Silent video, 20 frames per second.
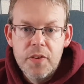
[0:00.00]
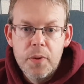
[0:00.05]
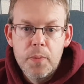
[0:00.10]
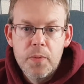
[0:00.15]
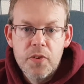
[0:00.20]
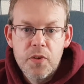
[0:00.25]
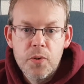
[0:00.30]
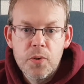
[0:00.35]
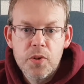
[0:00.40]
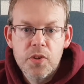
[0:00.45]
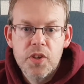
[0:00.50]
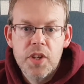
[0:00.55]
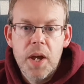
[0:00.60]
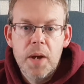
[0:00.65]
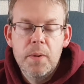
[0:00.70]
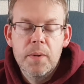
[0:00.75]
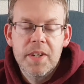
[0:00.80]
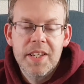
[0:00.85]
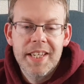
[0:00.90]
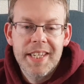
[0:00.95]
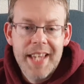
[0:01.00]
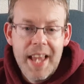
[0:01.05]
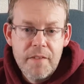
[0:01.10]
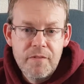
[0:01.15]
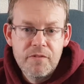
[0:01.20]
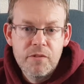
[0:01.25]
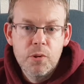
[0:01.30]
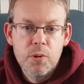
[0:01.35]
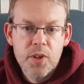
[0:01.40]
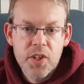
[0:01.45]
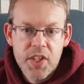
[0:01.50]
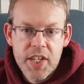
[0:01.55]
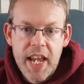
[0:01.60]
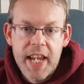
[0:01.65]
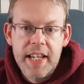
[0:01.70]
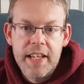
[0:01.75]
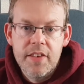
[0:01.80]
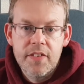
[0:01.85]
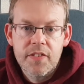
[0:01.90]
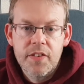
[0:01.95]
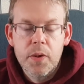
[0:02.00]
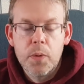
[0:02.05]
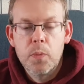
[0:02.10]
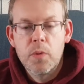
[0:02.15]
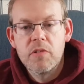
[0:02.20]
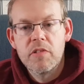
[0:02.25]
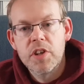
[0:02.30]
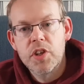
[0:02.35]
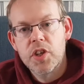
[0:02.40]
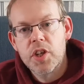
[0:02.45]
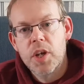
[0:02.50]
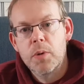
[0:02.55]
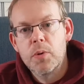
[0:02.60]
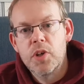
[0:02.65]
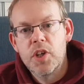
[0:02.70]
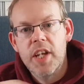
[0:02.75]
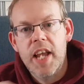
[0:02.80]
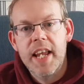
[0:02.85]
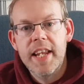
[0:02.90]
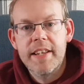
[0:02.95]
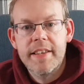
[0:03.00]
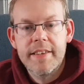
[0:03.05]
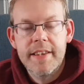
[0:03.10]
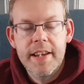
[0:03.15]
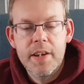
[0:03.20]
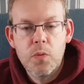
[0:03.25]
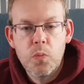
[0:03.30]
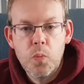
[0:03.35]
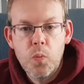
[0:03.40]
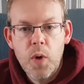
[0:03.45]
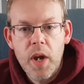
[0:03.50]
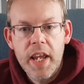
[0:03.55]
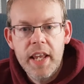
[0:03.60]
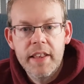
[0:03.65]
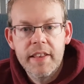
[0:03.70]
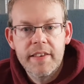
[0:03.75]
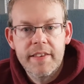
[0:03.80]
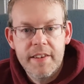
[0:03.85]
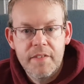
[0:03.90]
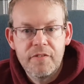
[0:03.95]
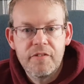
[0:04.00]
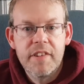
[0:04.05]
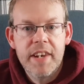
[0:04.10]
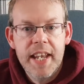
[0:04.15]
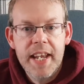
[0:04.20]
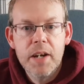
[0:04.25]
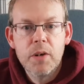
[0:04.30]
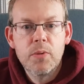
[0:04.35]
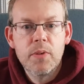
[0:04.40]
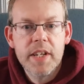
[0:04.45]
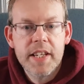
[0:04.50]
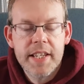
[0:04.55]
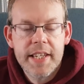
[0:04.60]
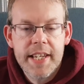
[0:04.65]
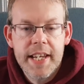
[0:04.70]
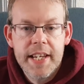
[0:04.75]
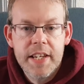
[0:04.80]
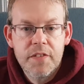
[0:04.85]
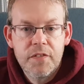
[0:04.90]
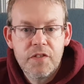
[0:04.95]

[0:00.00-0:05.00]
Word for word: there was also several saints that were associated with different illnesses.